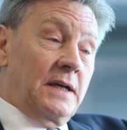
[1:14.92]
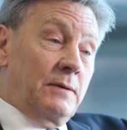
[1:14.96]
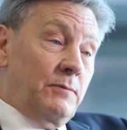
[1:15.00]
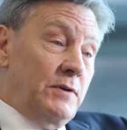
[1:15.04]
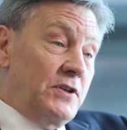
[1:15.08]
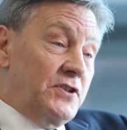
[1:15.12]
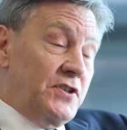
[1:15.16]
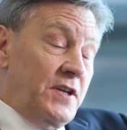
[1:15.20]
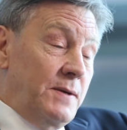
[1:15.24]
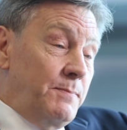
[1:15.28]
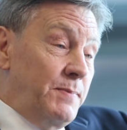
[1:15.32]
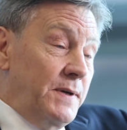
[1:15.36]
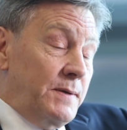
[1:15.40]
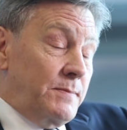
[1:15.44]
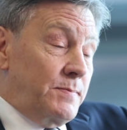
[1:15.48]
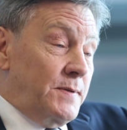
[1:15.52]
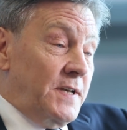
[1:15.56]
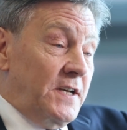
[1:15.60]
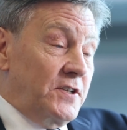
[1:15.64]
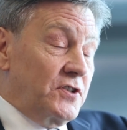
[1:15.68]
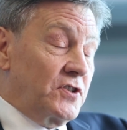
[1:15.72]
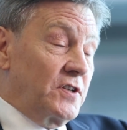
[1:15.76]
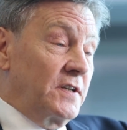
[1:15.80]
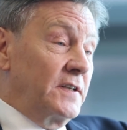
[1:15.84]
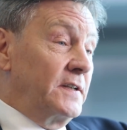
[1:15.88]
And we see big
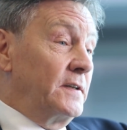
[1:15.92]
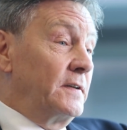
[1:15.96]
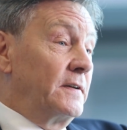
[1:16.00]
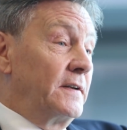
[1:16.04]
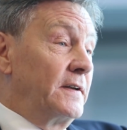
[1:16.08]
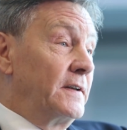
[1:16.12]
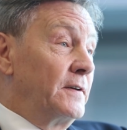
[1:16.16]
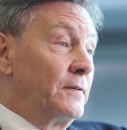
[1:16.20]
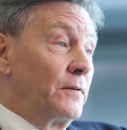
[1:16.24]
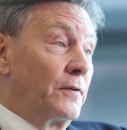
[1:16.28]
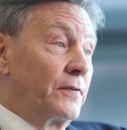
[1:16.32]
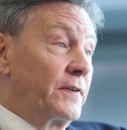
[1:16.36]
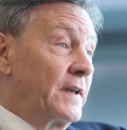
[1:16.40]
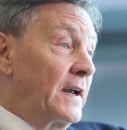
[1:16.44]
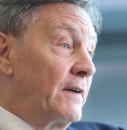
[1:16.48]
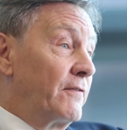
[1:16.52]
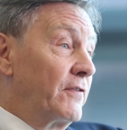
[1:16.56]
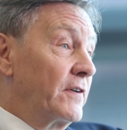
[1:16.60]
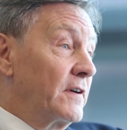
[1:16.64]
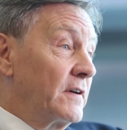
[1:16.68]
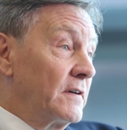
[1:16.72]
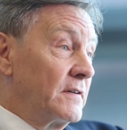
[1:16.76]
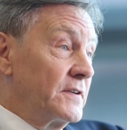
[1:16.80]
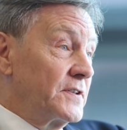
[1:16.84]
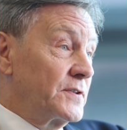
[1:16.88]
potential in North
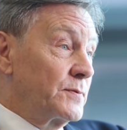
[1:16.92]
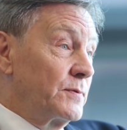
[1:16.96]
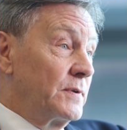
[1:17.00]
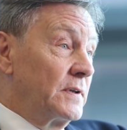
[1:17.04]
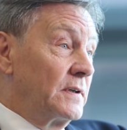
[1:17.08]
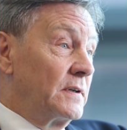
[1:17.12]
Africa as